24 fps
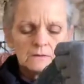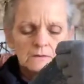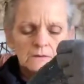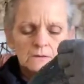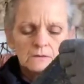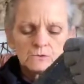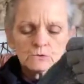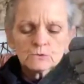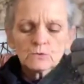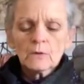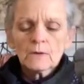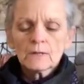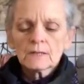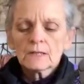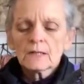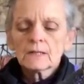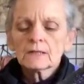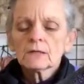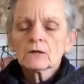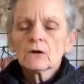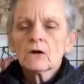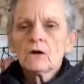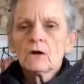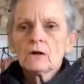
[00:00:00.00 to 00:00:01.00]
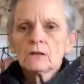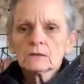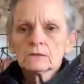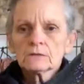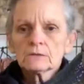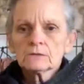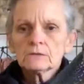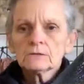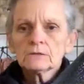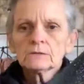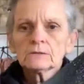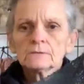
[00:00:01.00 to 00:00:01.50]
Twilight
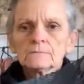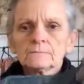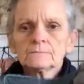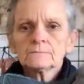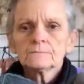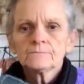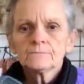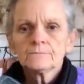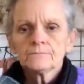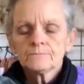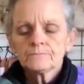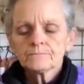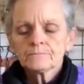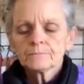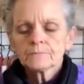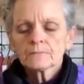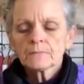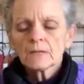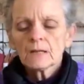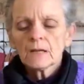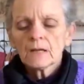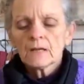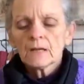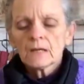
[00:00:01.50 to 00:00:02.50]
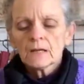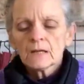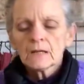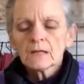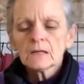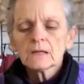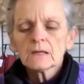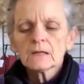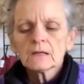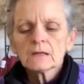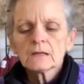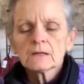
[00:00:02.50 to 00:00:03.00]
Collar,
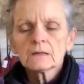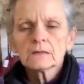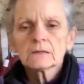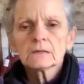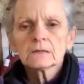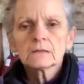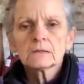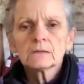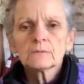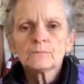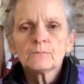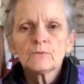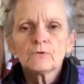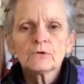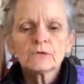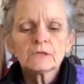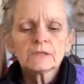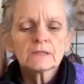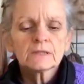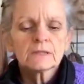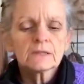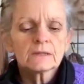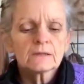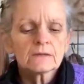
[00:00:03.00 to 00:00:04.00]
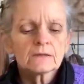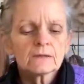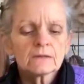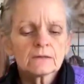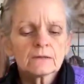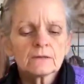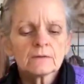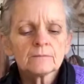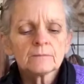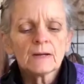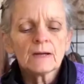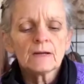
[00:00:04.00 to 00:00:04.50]
and the important thing
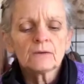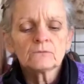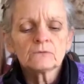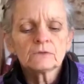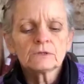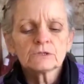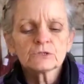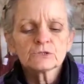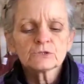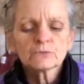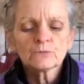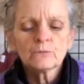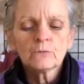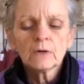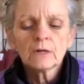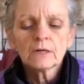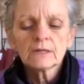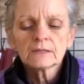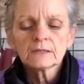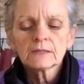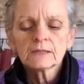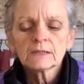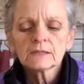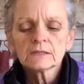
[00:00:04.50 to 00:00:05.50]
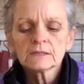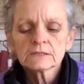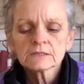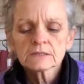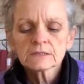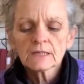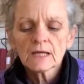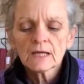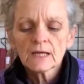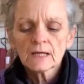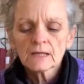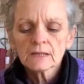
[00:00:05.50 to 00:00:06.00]
about this one is
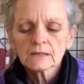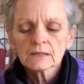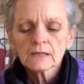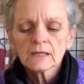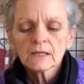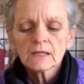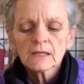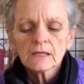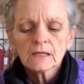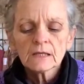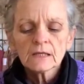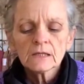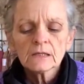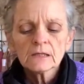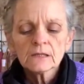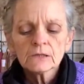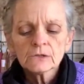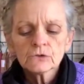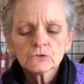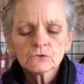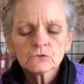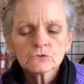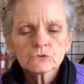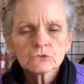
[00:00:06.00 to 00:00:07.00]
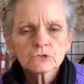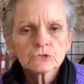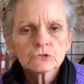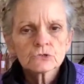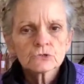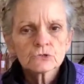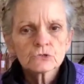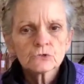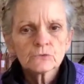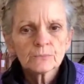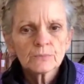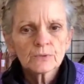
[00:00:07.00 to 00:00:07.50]
that it uses
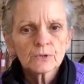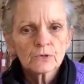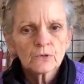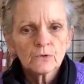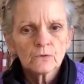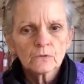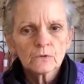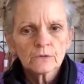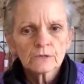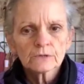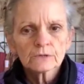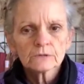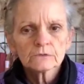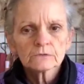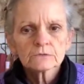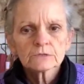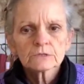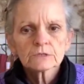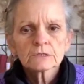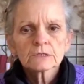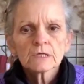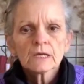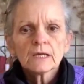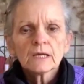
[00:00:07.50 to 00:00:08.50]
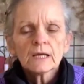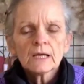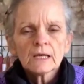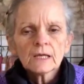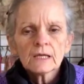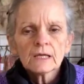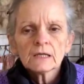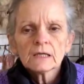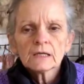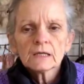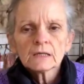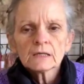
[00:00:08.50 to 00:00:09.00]
supercoils,
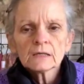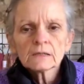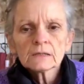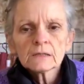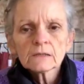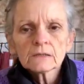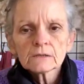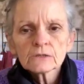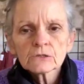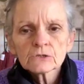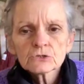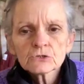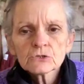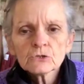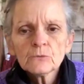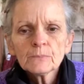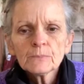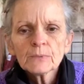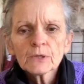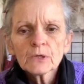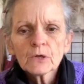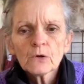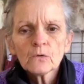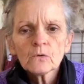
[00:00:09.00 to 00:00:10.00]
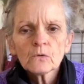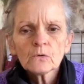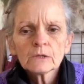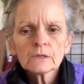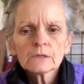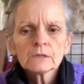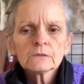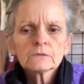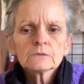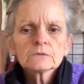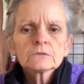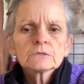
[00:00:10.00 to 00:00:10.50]
and the
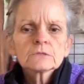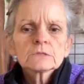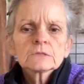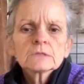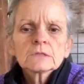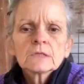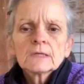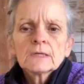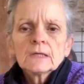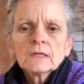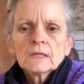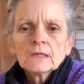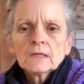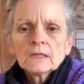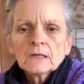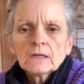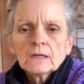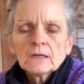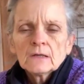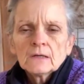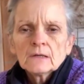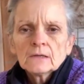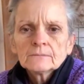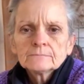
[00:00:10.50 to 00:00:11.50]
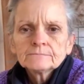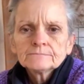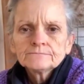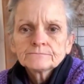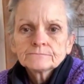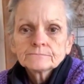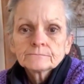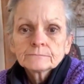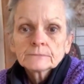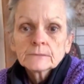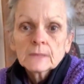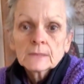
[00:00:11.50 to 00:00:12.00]
supercoils, I'm
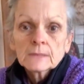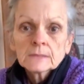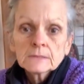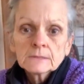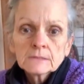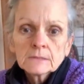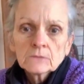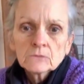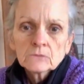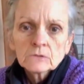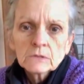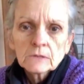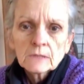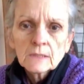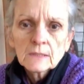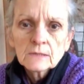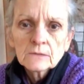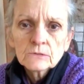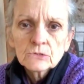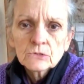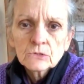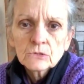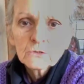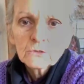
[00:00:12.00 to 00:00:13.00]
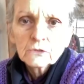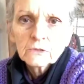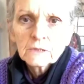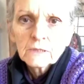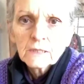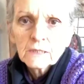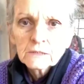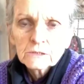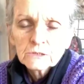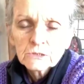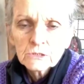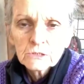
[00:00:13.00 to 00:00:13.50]
going to tilt it down so you can
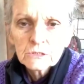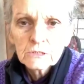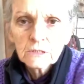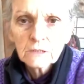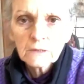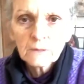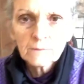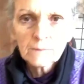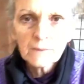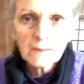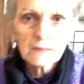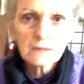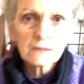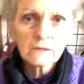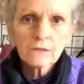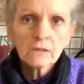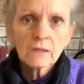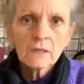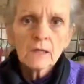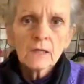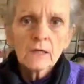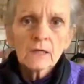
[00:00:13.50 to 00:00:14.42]
actually see it better.